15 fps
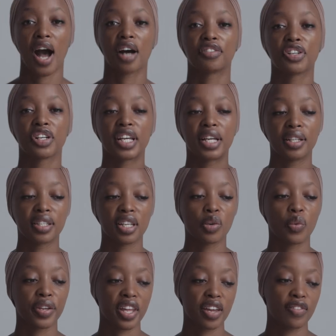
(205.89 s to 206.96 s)
After eating
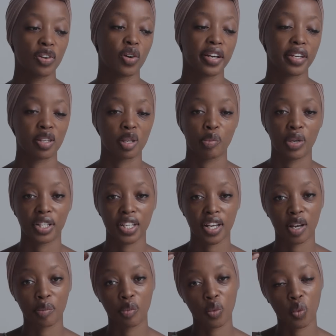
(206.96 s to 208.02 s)
with everyone in the
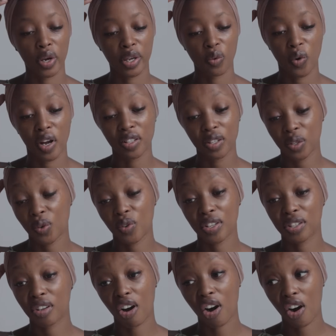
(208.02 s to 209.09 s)
meetup, we went to
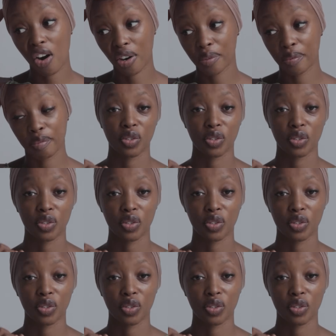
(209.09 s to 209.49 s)
his car.